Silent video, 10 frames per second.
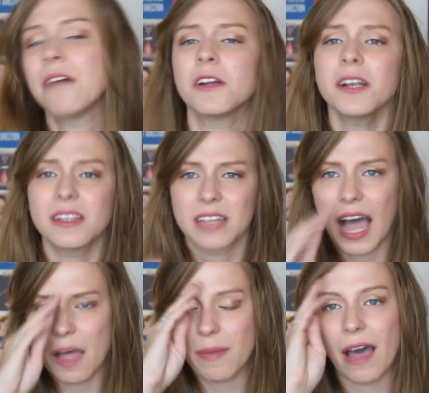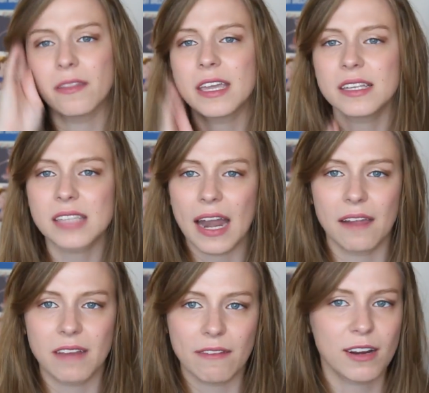I've heard a lot about these
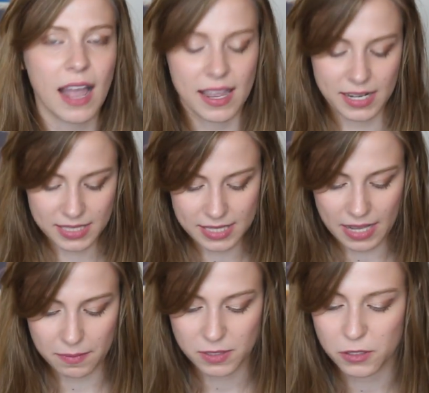and I've never gotten into them.